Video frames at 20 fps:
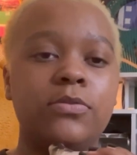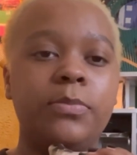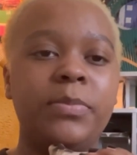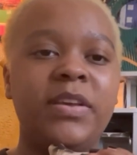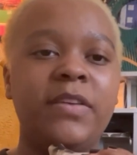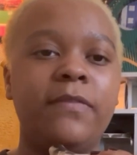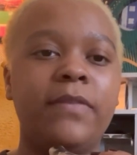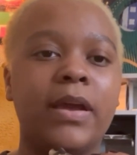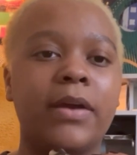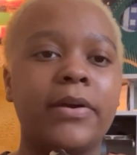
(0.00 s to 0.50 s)
be
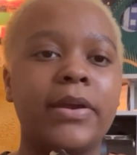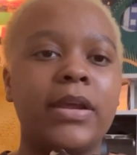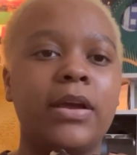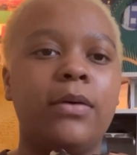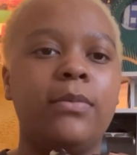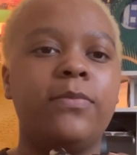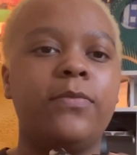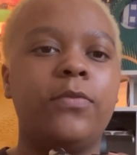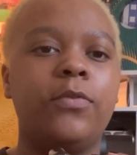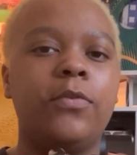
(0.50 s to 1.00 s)
very
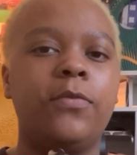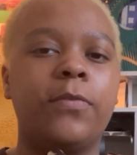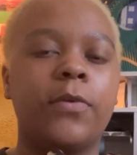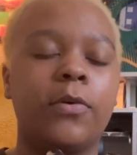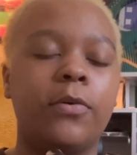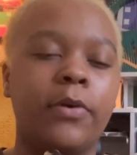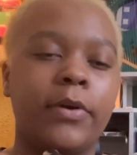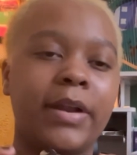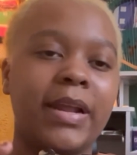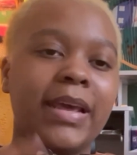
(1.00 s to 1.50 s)
helpful for
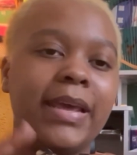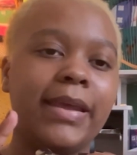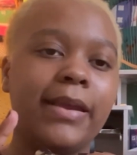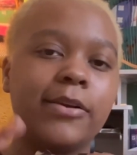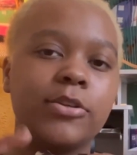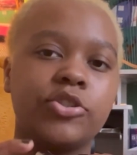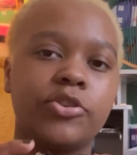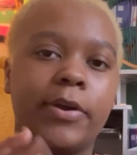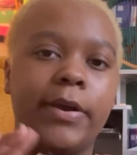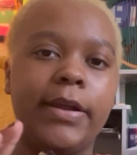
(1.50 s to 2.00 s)
learning ear
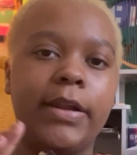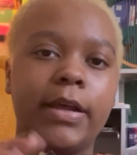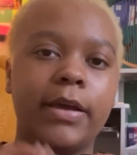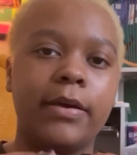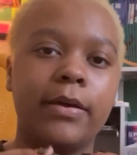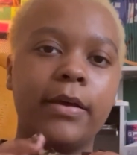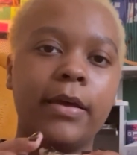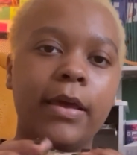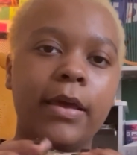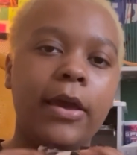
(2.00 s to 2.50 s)
training,